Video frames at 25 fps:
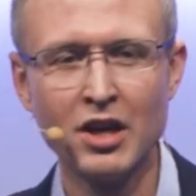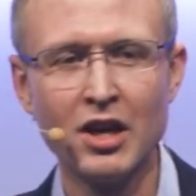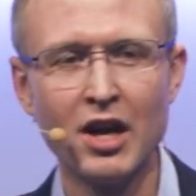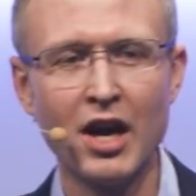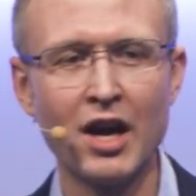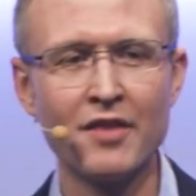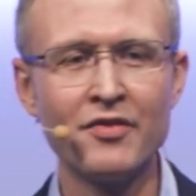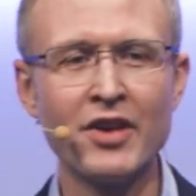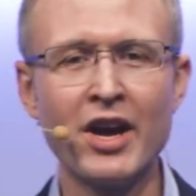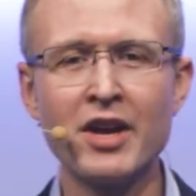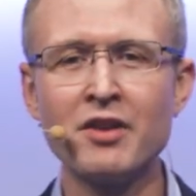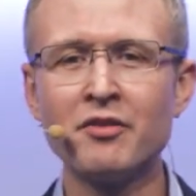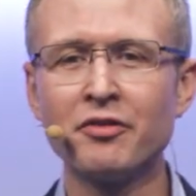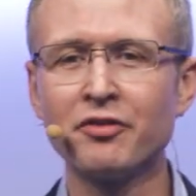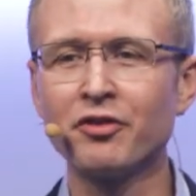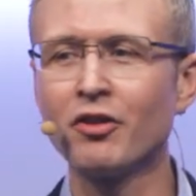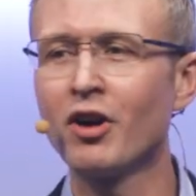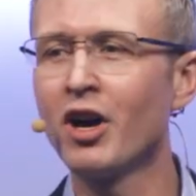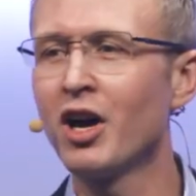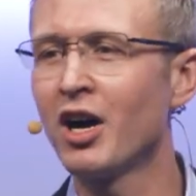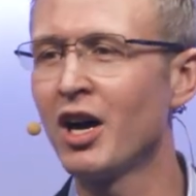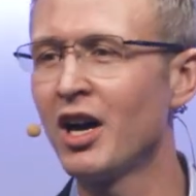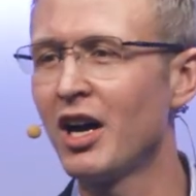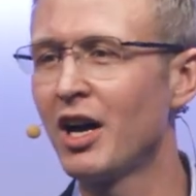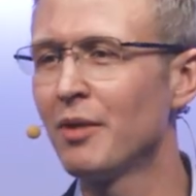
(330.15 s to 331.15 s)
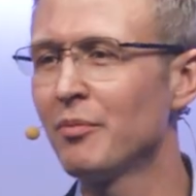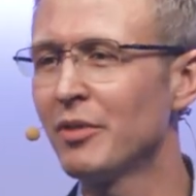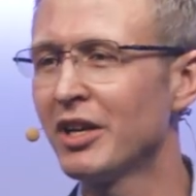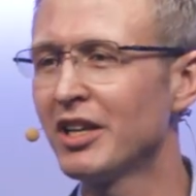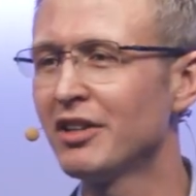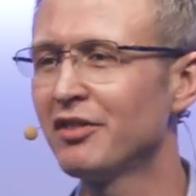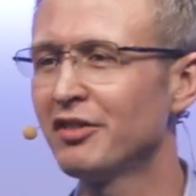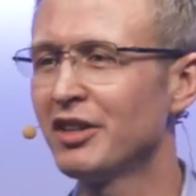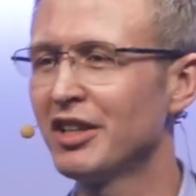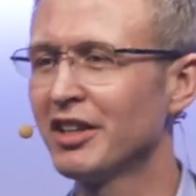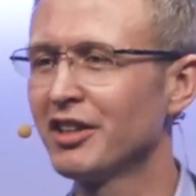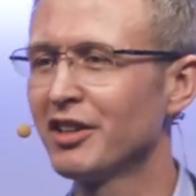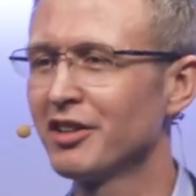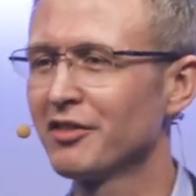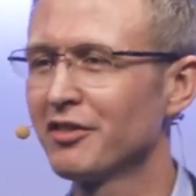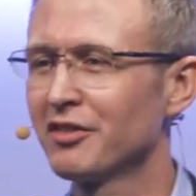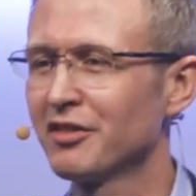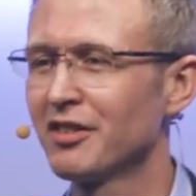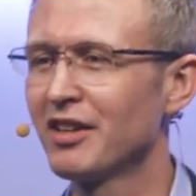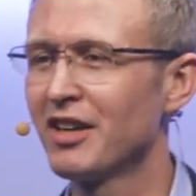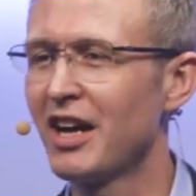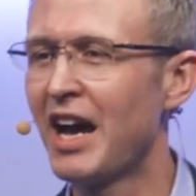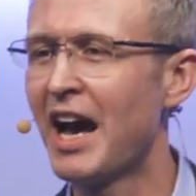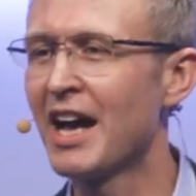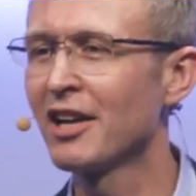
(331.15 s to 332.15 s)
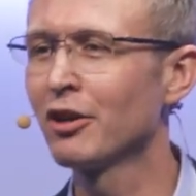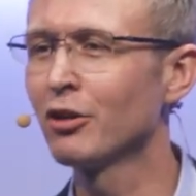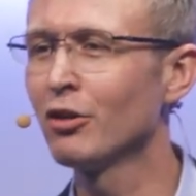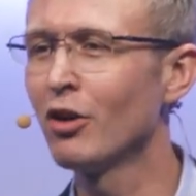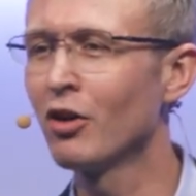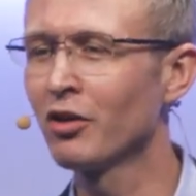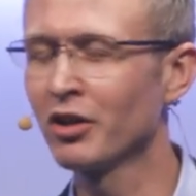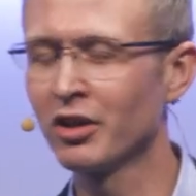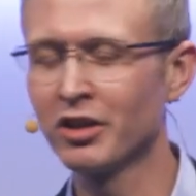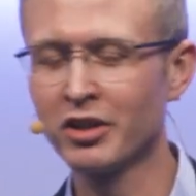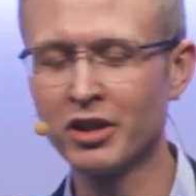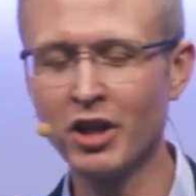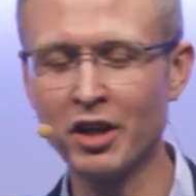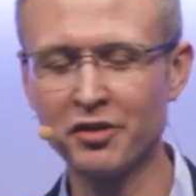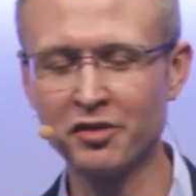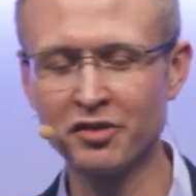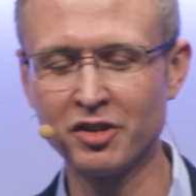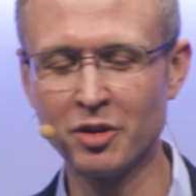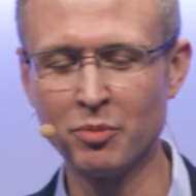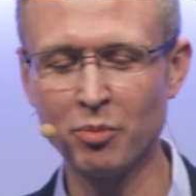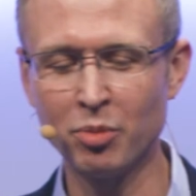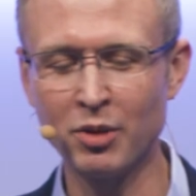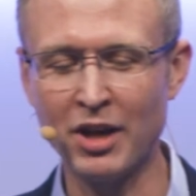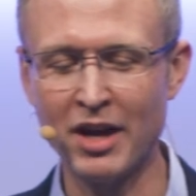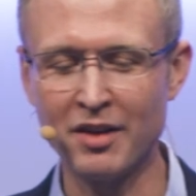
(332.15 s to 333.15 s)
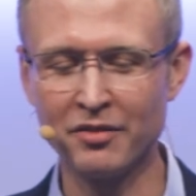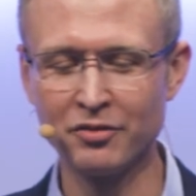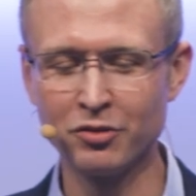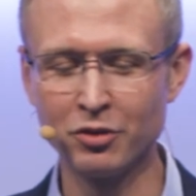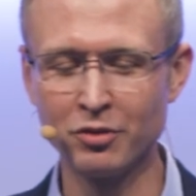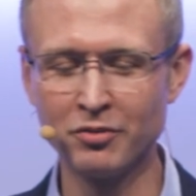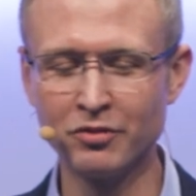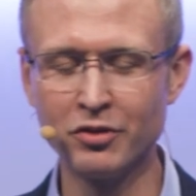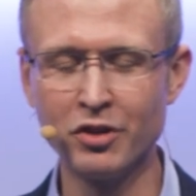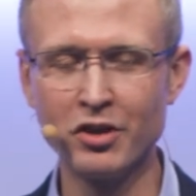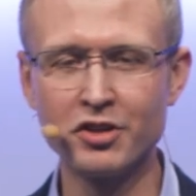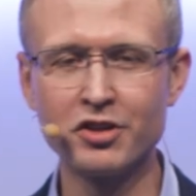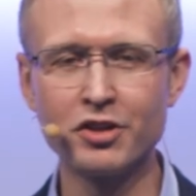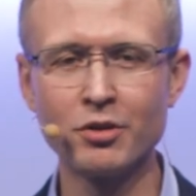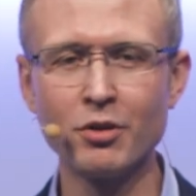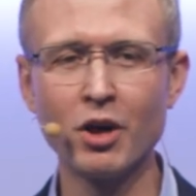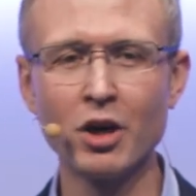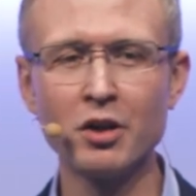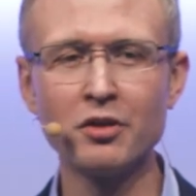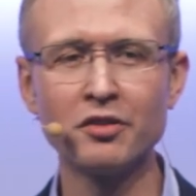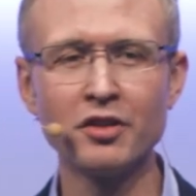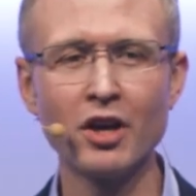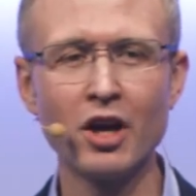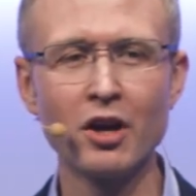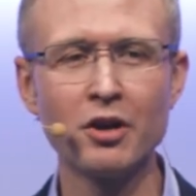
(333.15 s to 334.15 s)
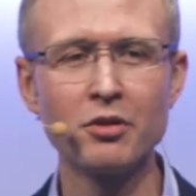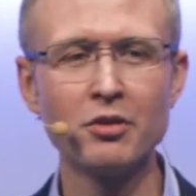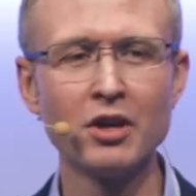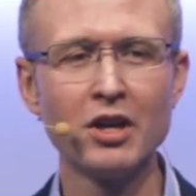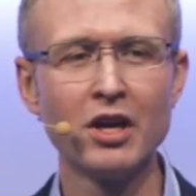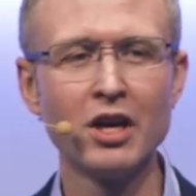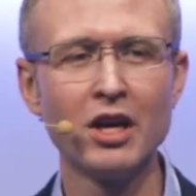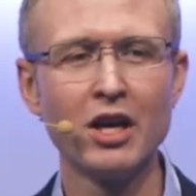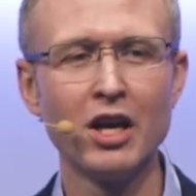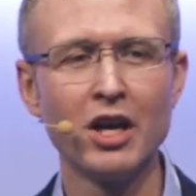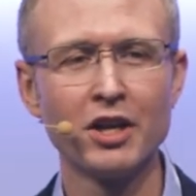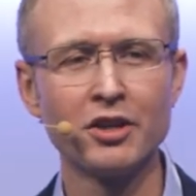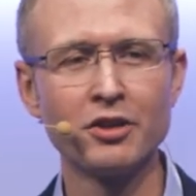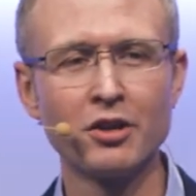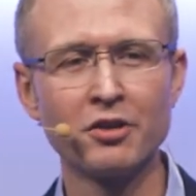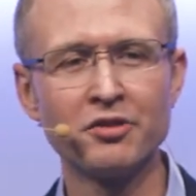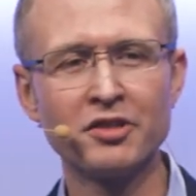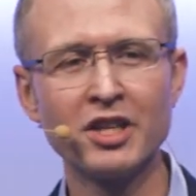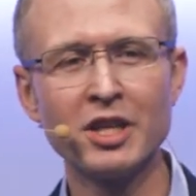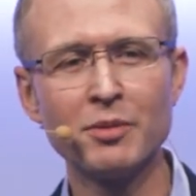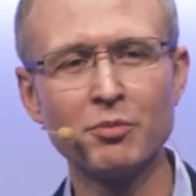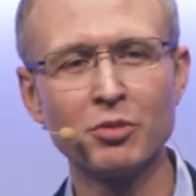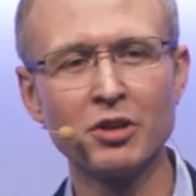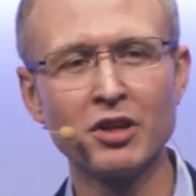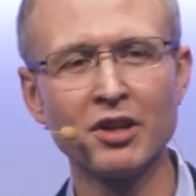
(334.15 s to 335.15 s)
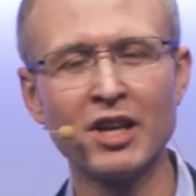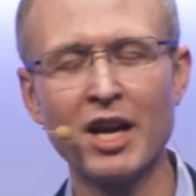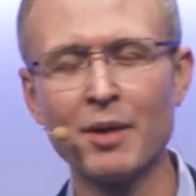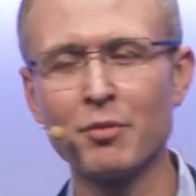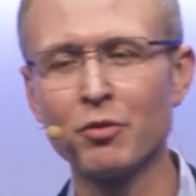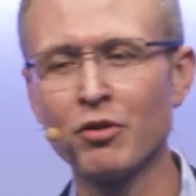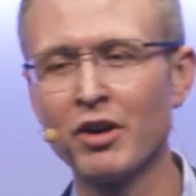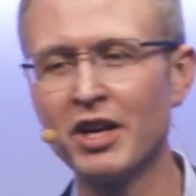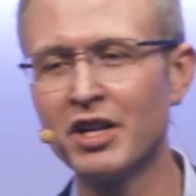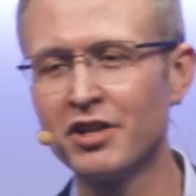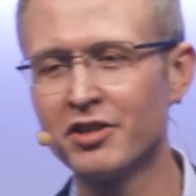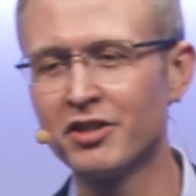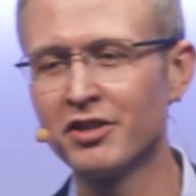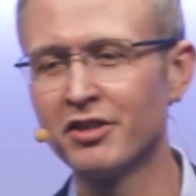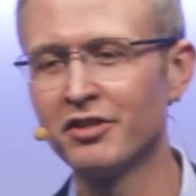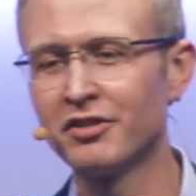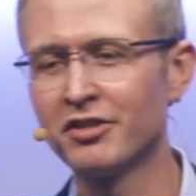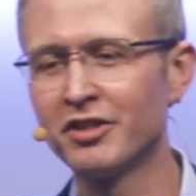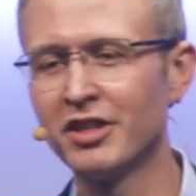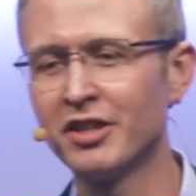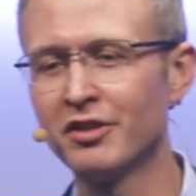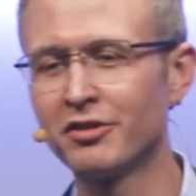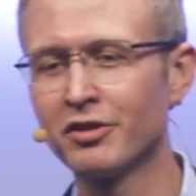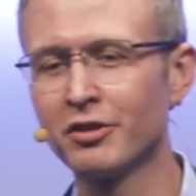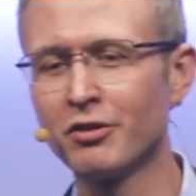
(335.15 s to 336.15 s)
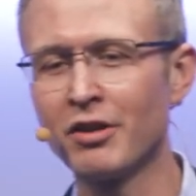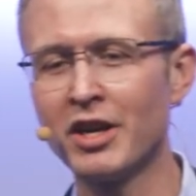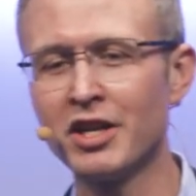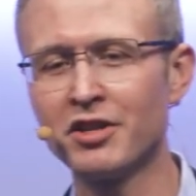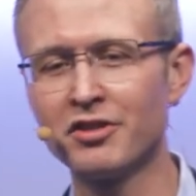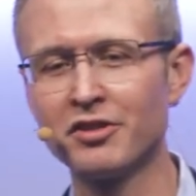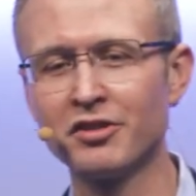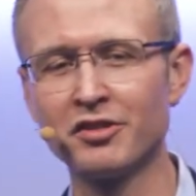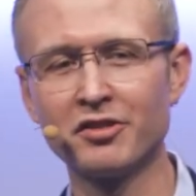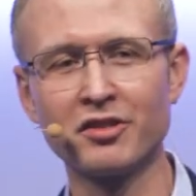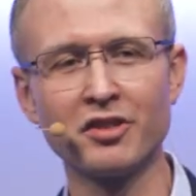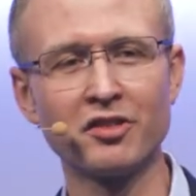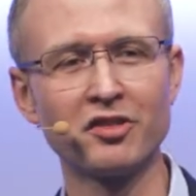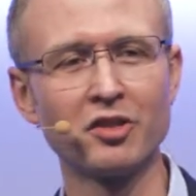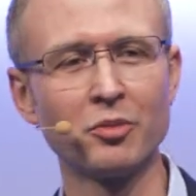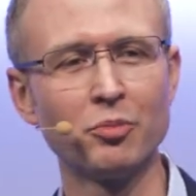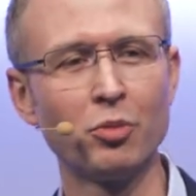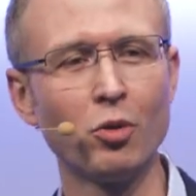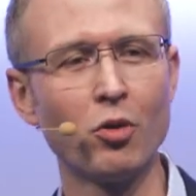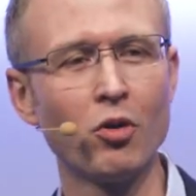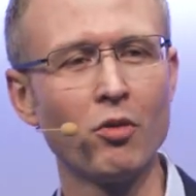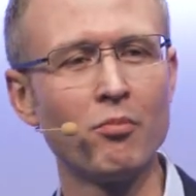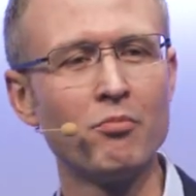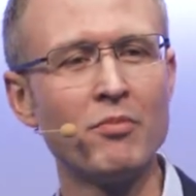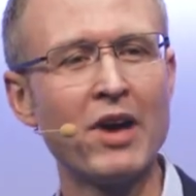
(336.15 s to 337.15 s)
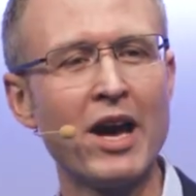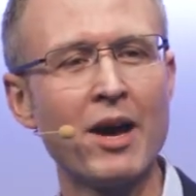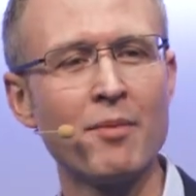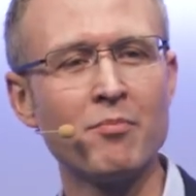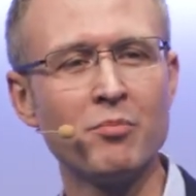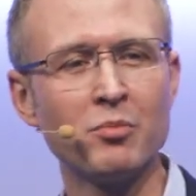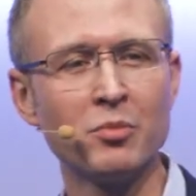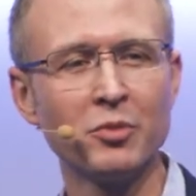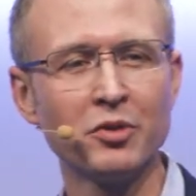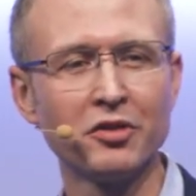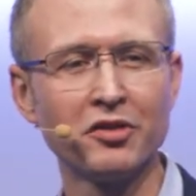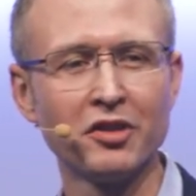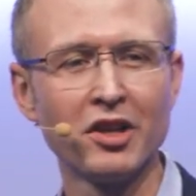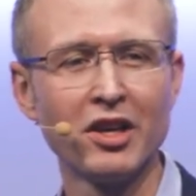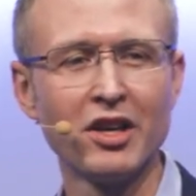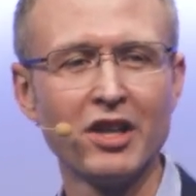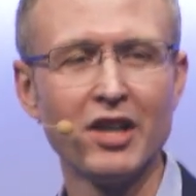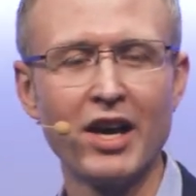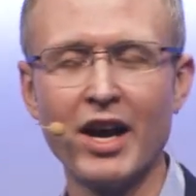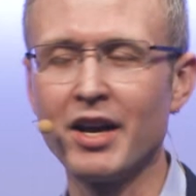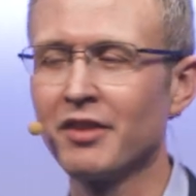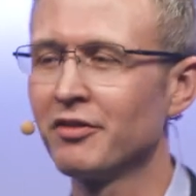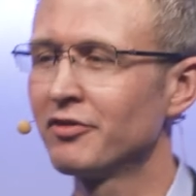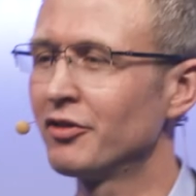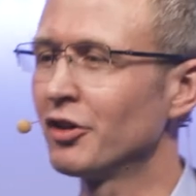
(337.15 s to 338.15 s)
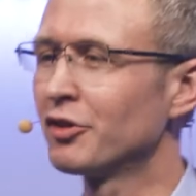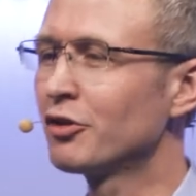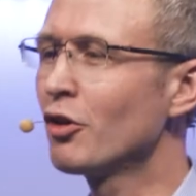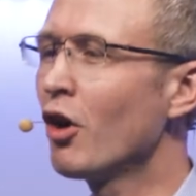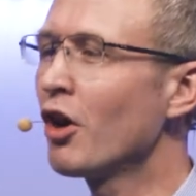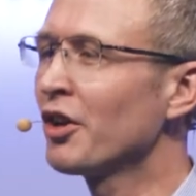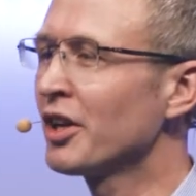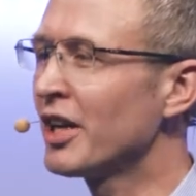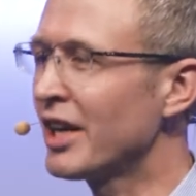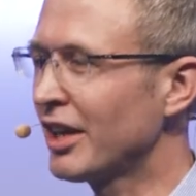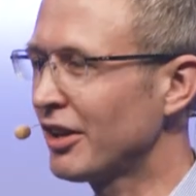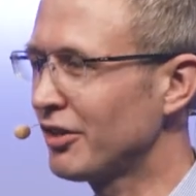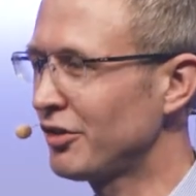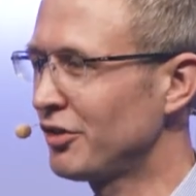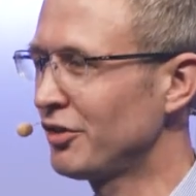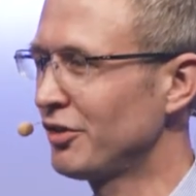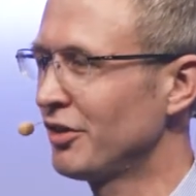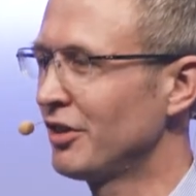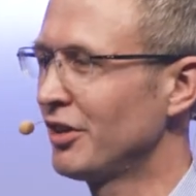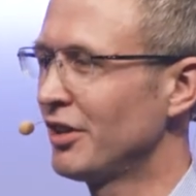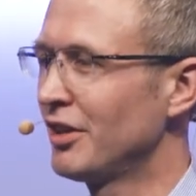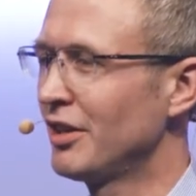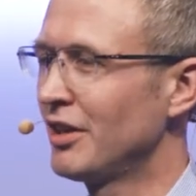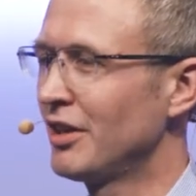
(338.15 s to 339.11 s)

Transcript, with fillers: And then for our amazing analog and custom platform, Virtuoso, you know, deep collaborations and integrations to support MEMS and photonics.